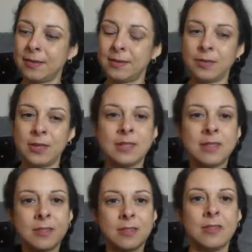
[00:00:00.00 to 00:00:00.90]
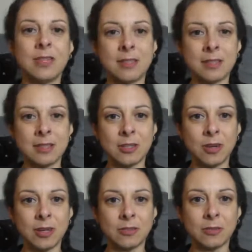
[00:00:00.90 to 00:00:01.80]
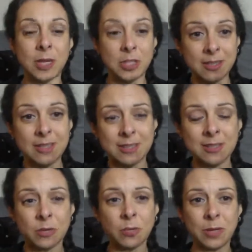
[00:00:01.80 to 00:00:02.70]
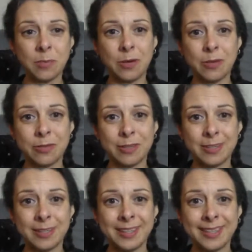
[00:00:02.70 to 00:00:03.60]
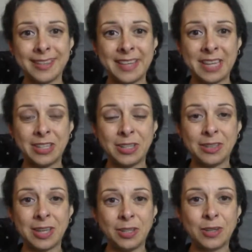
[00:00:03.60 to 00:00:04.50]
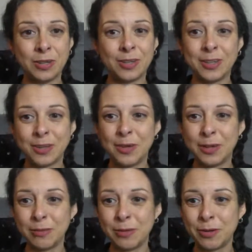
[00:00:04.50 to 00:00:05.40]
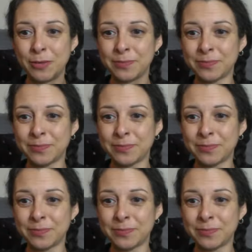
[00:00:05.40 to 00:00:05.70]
this is the transformation. This is the rebirth that you're going through.